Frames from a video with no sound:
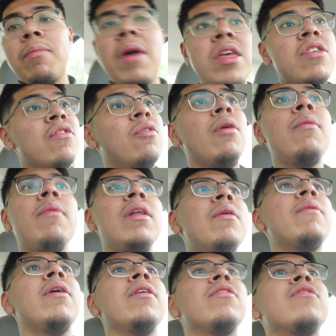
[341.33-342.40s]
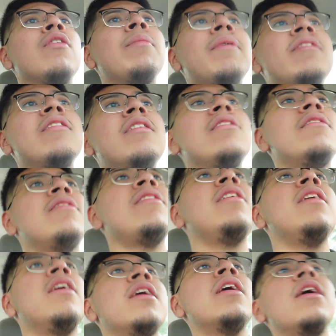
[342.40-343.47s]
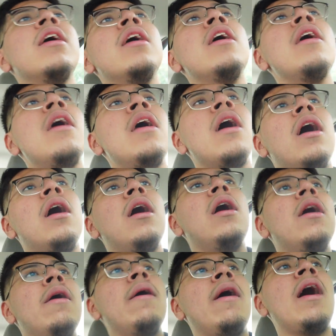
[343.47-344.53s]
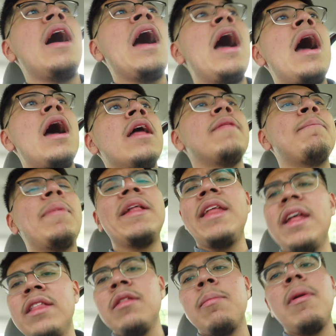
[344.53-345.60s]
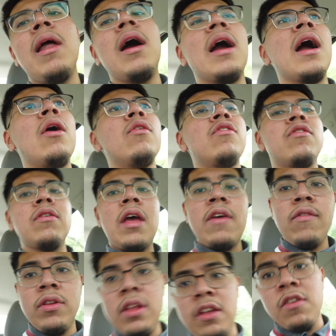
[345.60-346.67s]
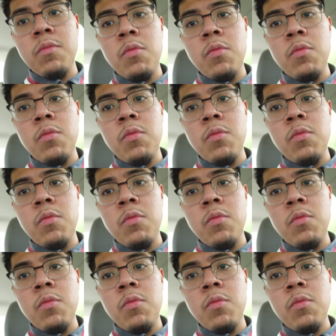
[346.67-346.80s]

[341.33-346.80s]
Bench is going really well, so I'm excited to see uh, by the end of the block how everything is